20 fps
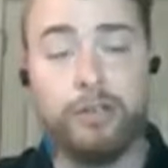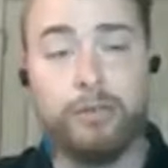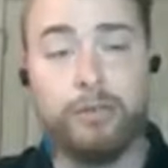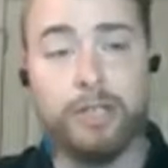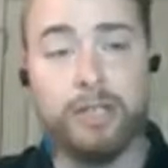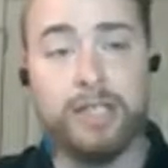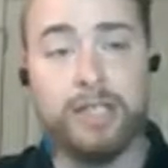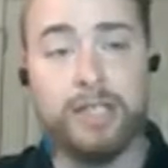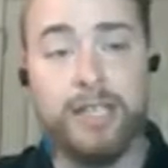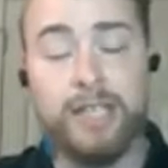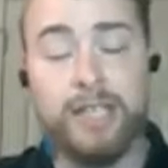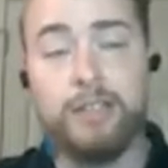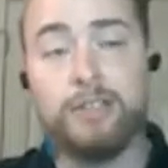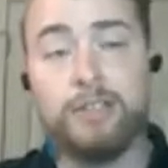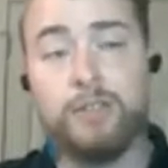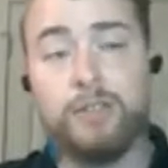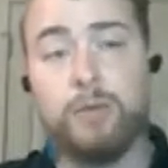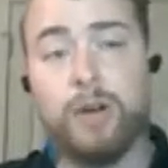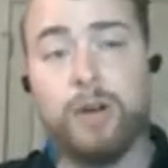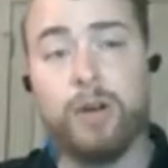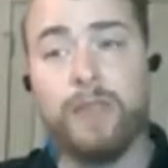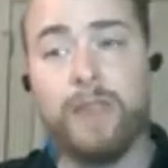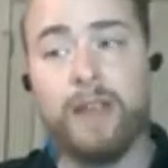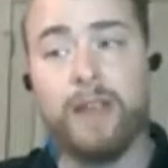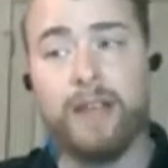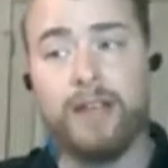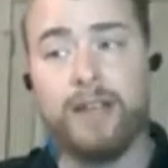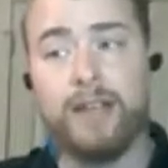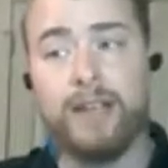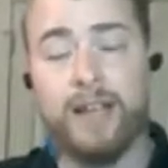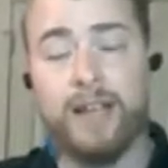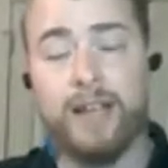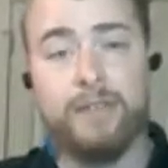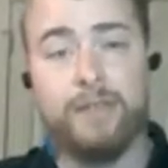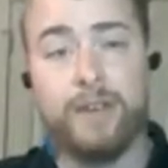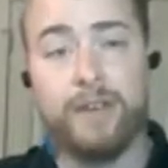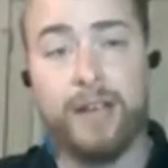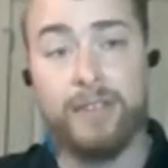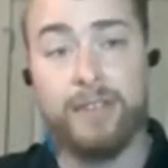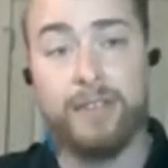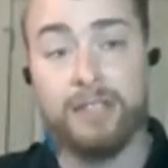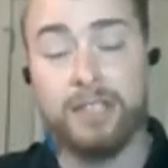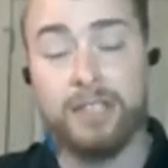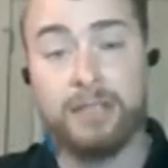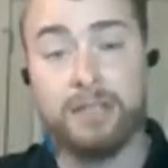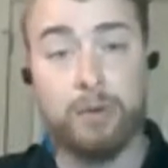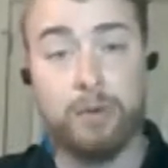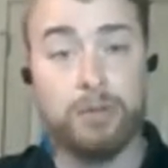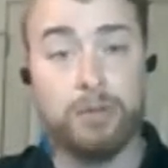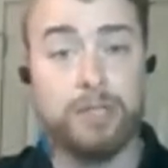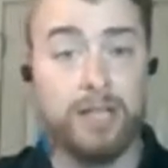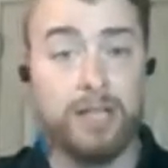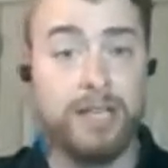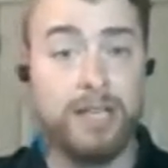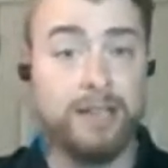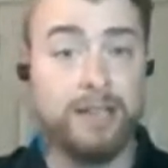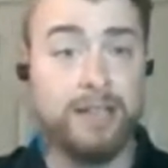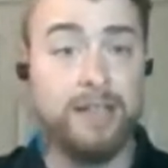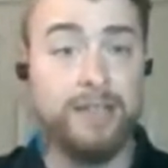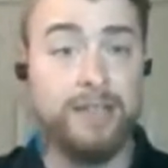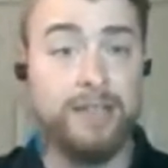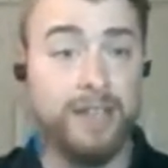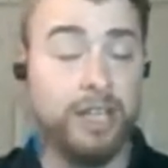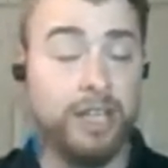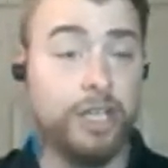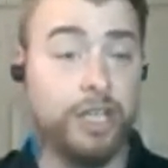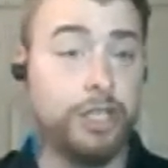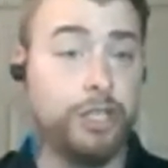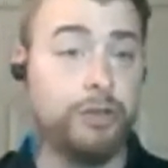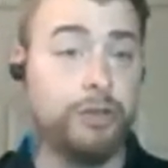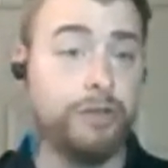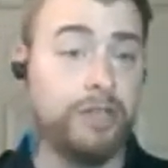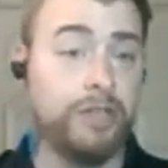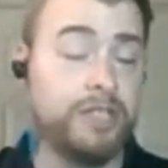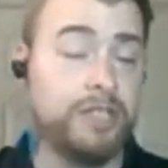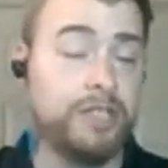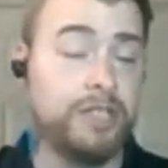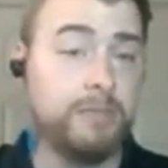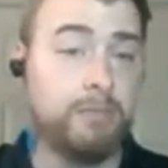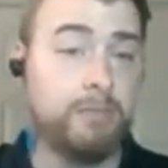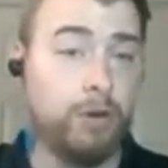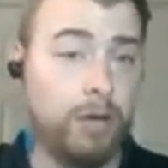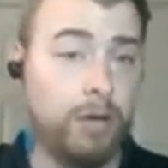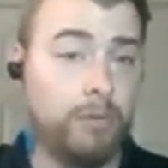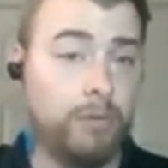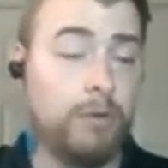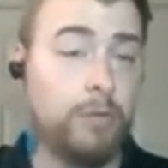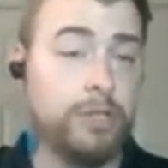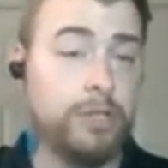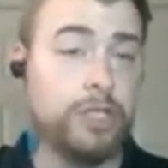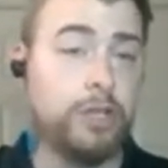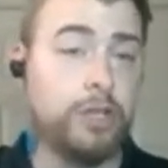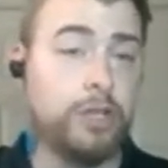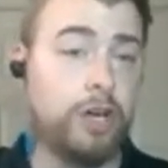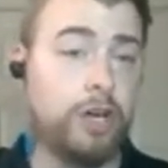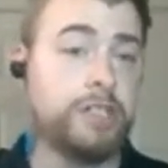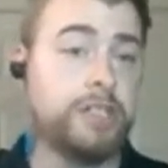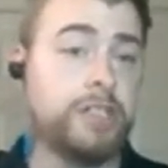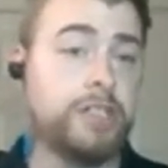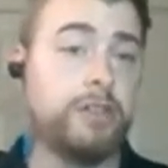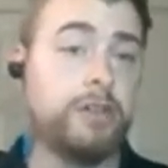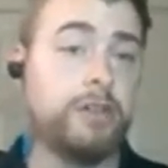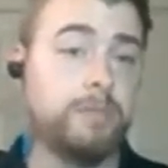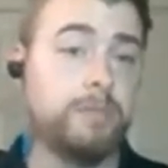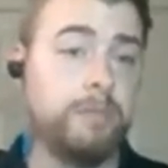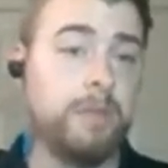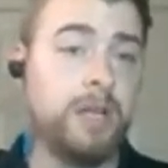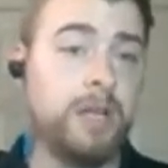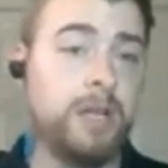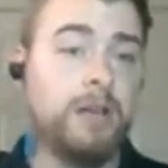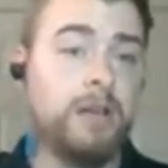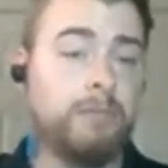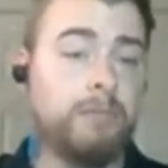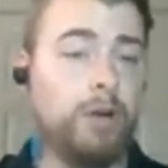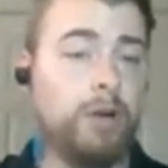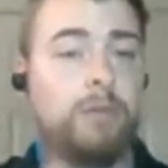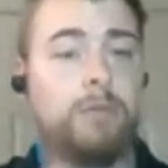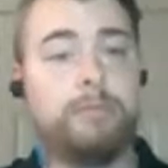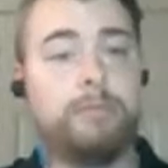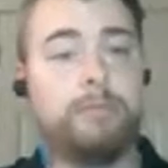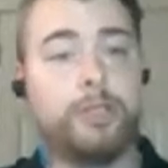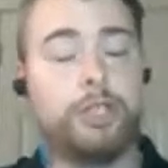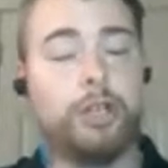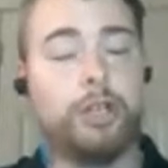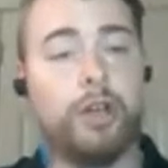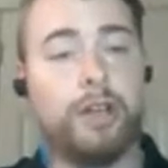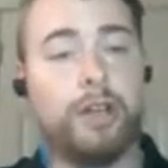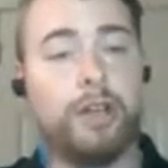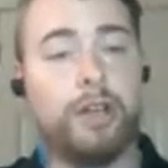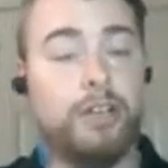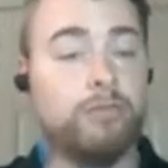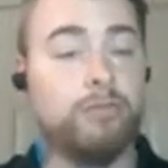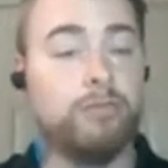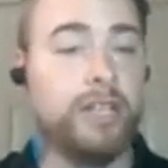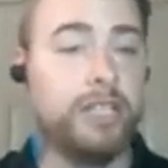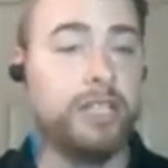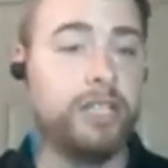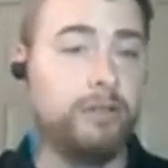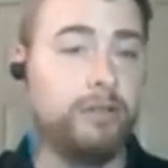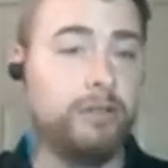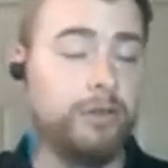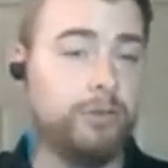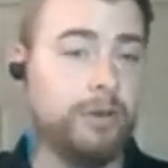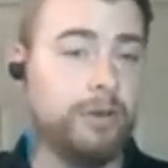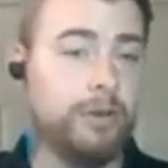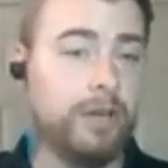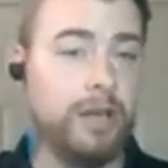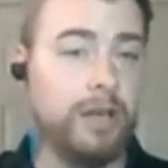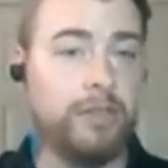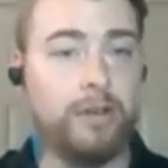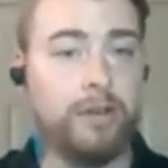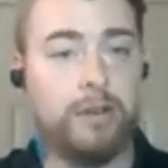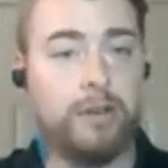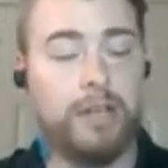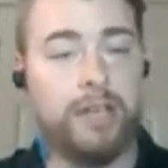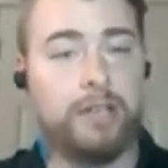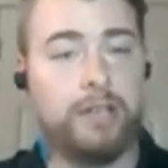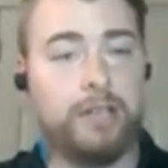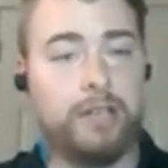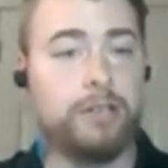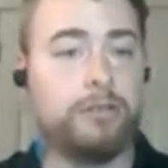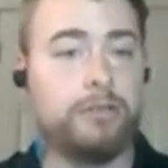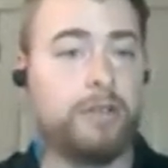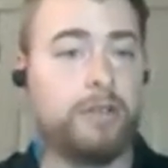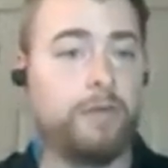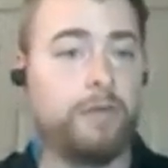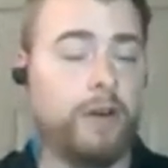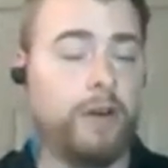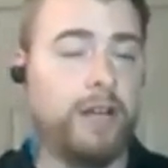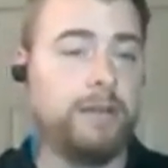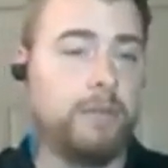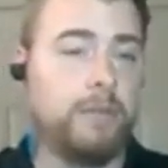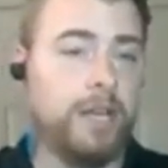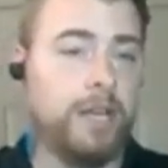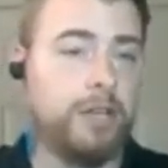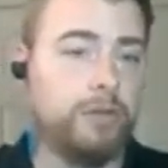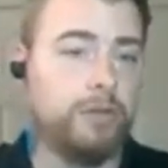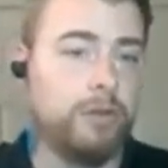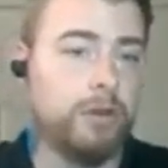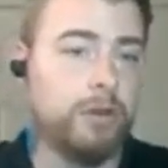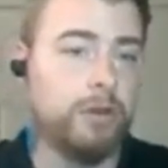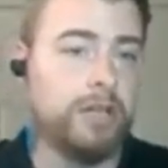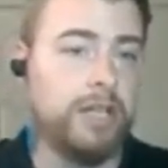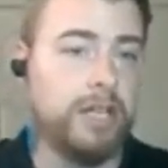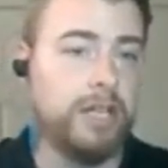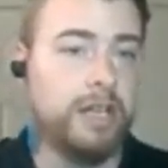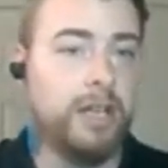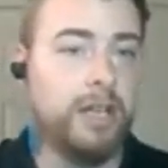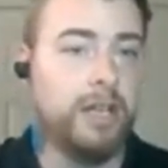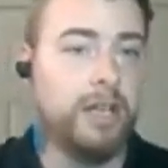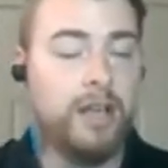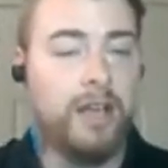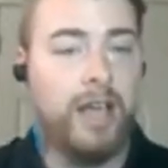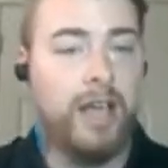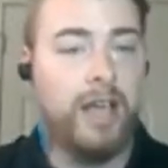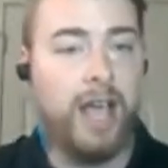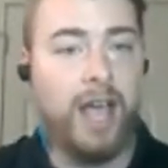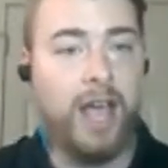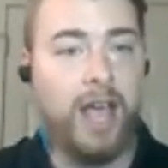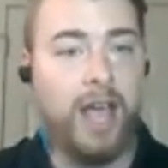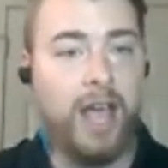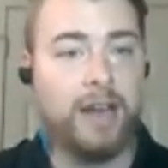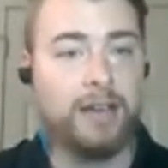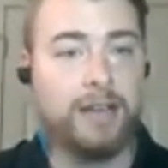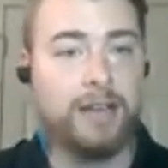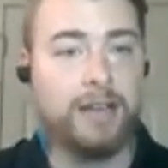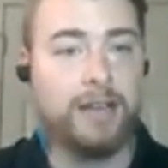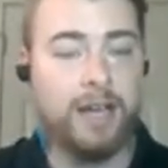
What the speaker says: to us. He is the one that identified this is most likely the issue. This is probably what's causing your problems, John. He reached out to another industry friend, Mike Doherty, and